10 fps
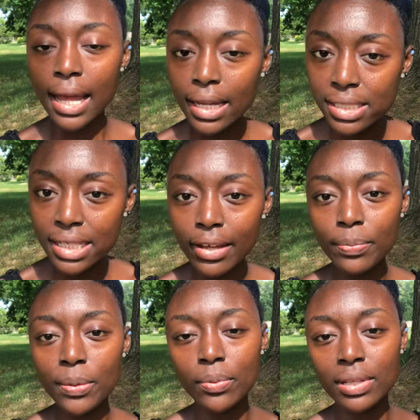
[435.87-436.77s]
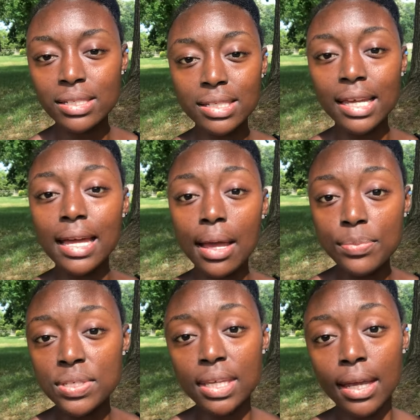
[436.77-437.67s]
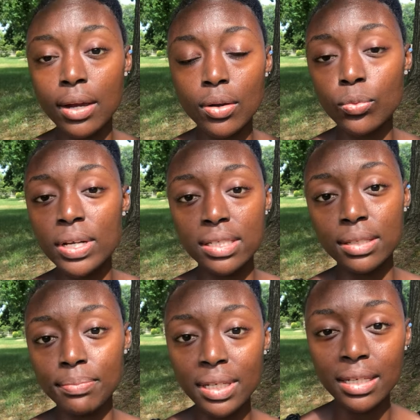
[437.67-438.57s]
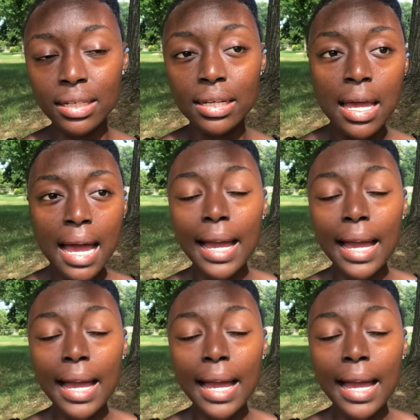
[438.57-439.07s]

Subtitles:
I actually have people that say, I'm scared, what does it mean?